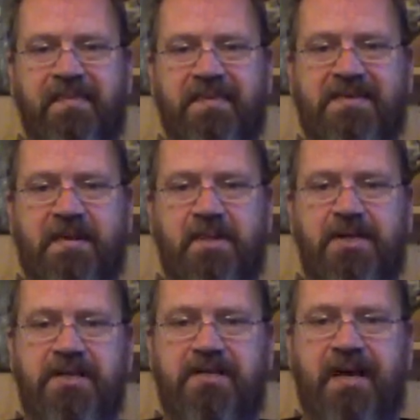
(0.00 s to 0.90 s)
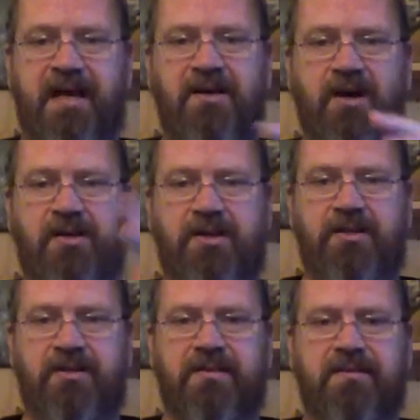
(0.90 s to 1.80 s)
Somebody says, I got
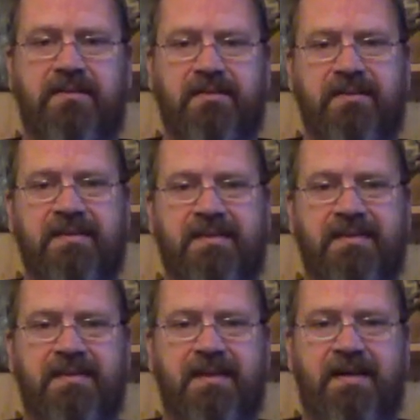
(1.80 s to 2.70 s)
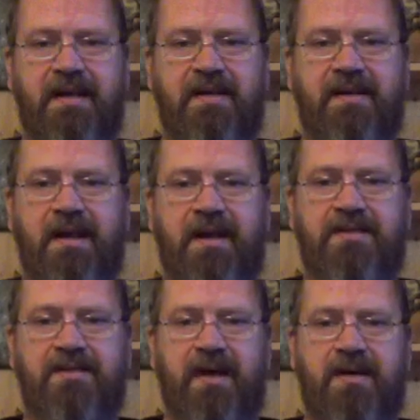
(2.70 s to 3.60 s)
this. And then the
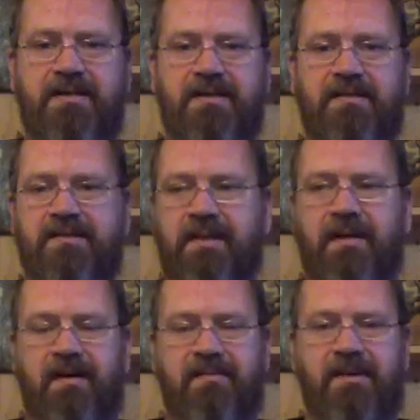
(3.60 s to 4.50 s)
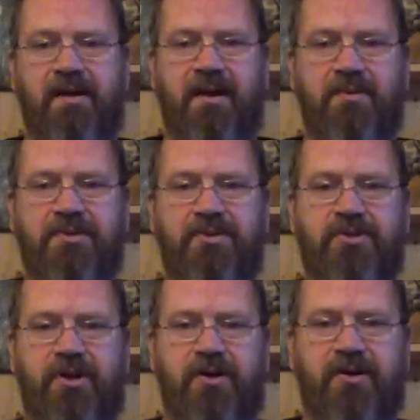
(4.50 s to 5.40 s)
next day they say, no, I was a
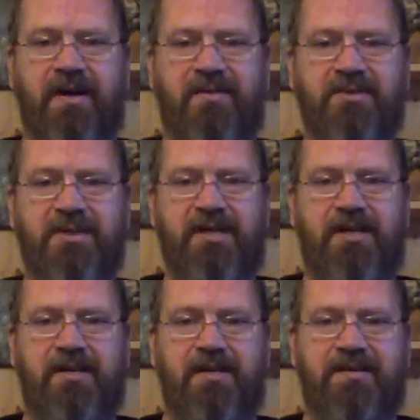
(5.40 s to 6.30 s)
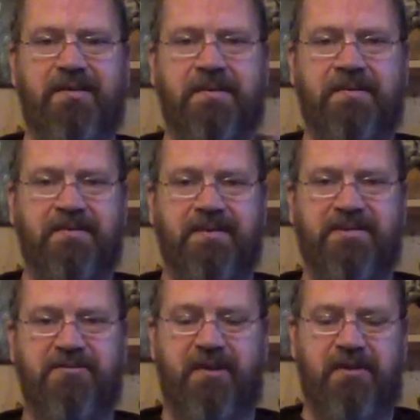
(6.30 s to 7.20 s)
jerk. I was an idiot.
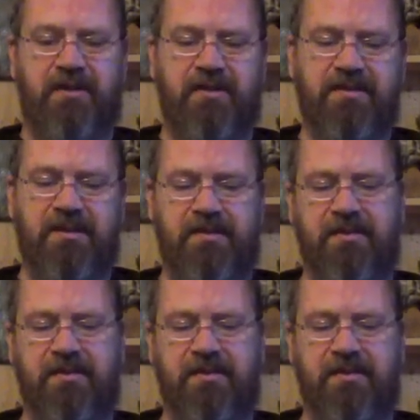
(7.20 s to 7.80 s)
It's funny, isn't it?